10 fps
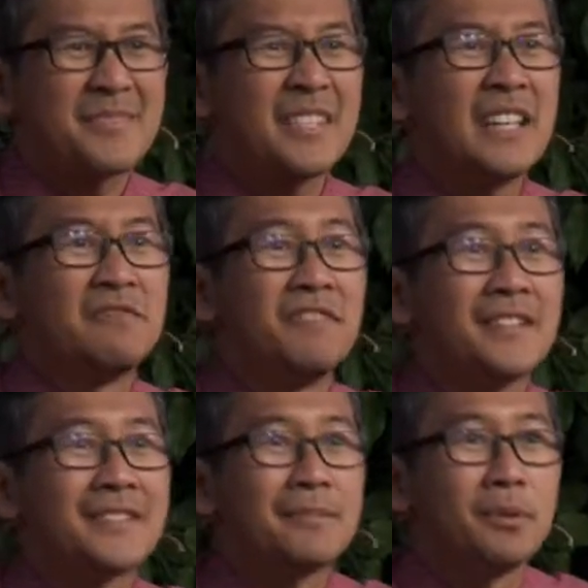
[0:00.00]

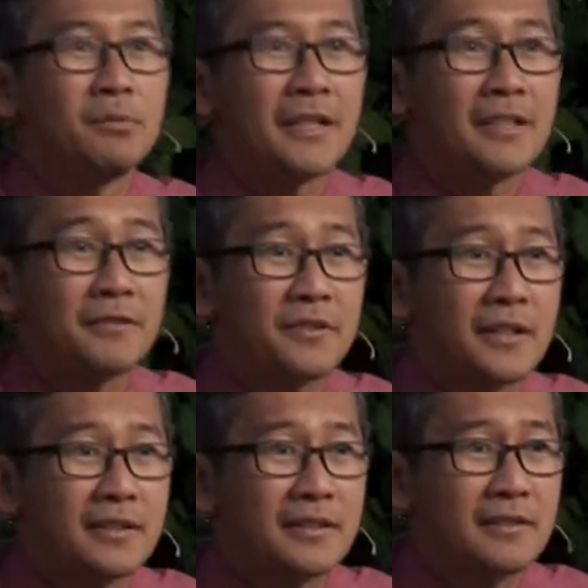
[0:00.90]
Invincible, my dear
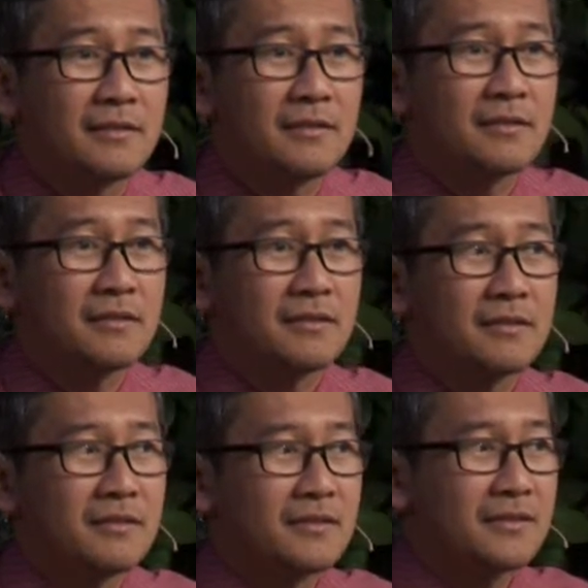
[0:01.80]
friends.
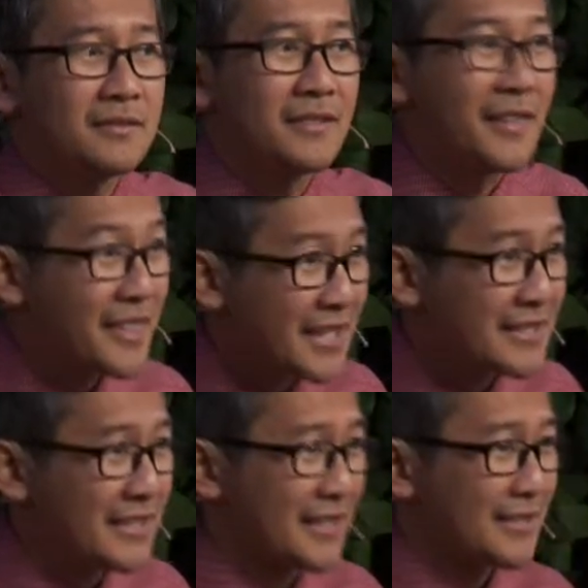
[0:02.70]

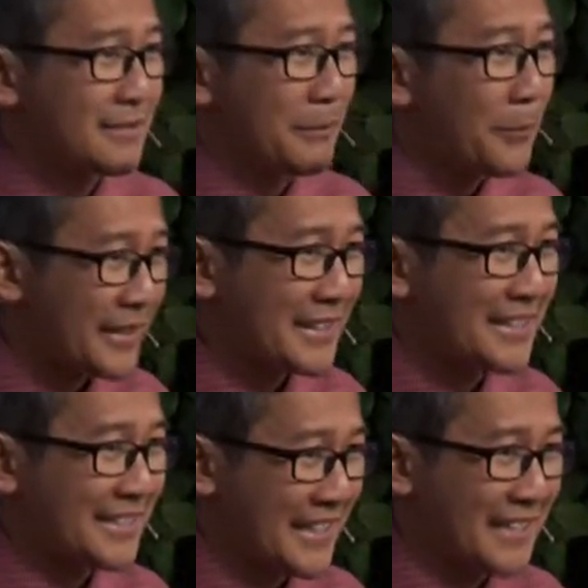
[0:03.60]
This is what he
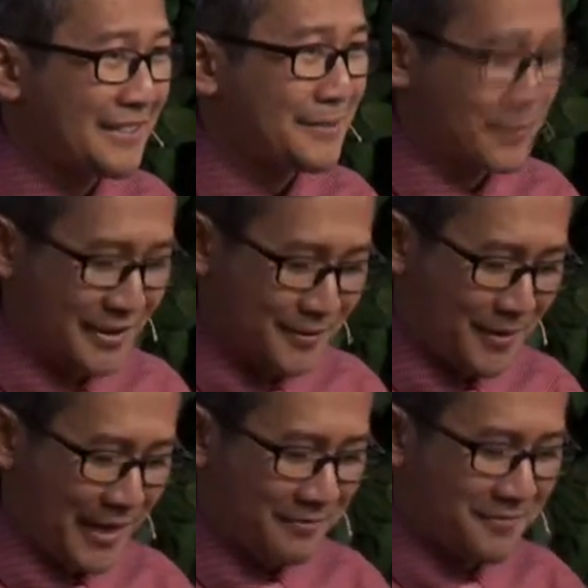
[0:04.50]
desires for us to
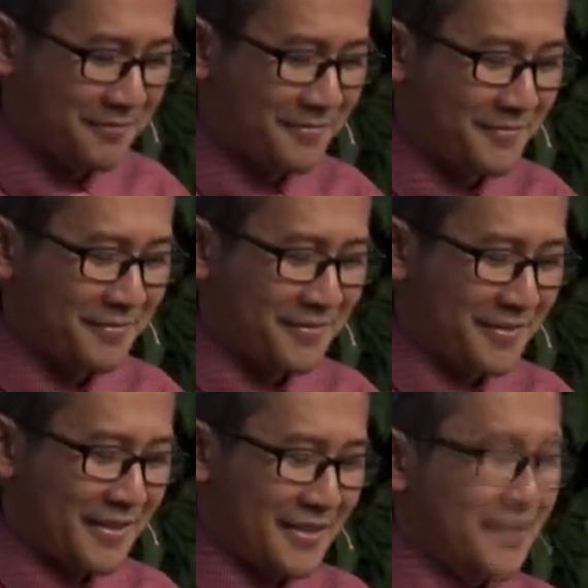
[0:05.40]
have.
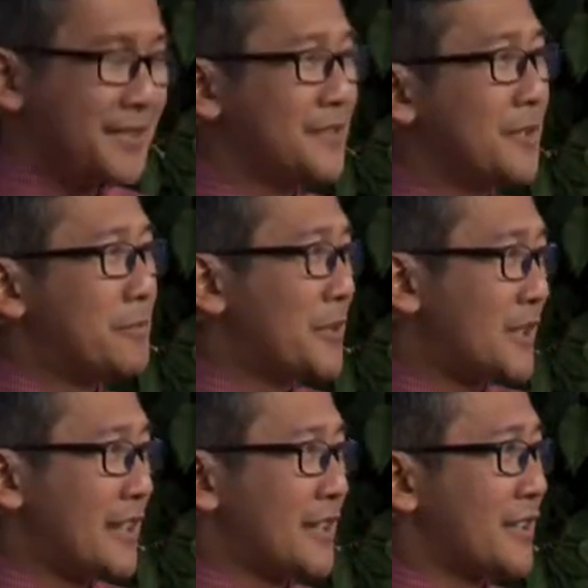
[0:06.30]
Who among you
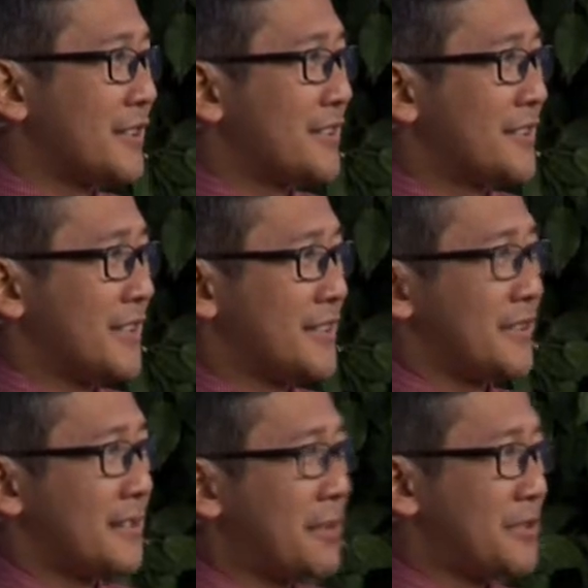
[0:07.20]
here has
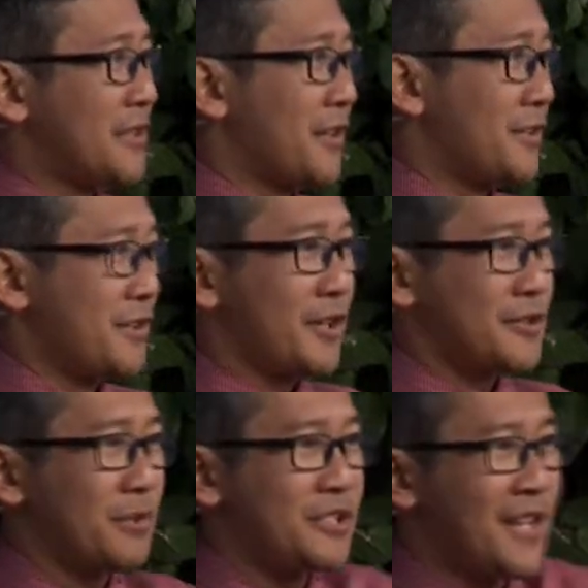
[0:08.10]
heard about the author
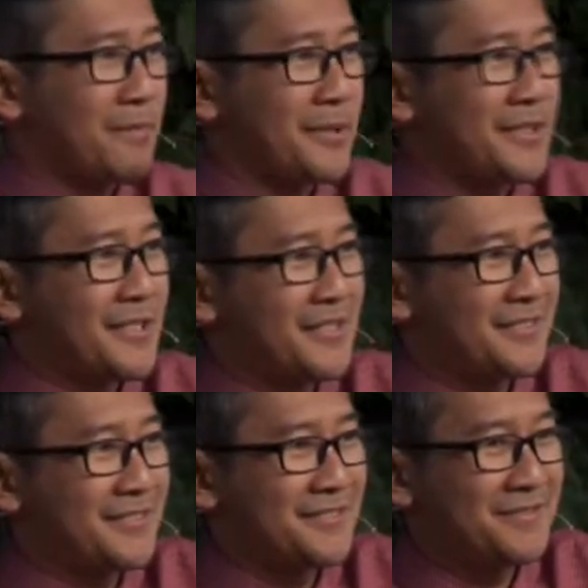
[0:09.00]
Oswald Chambers?
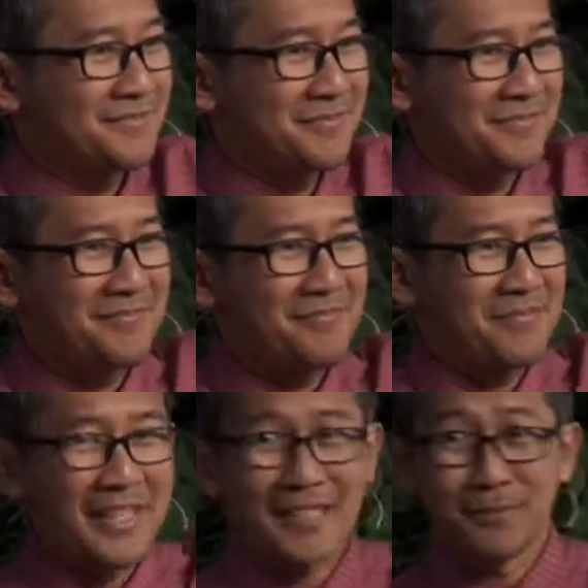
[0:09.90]

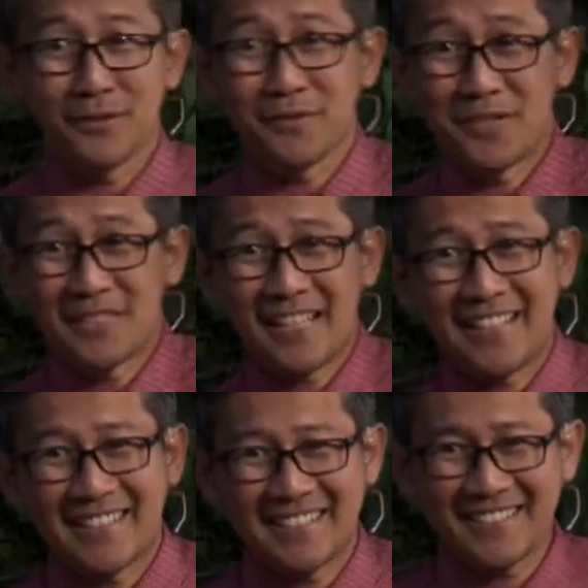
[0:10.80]
May utmost for his
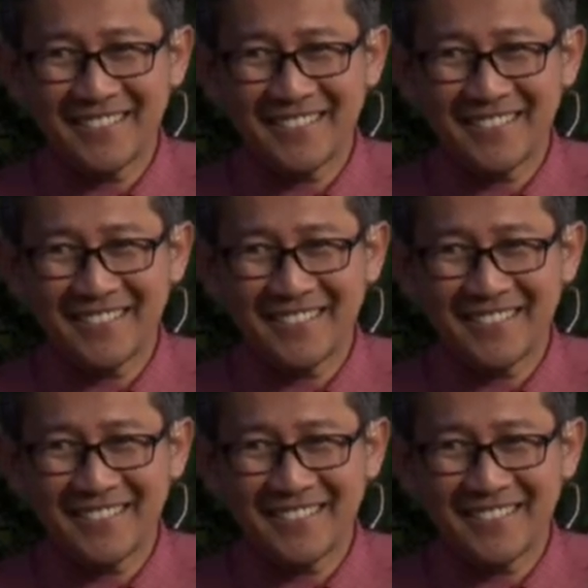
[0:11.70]
highest.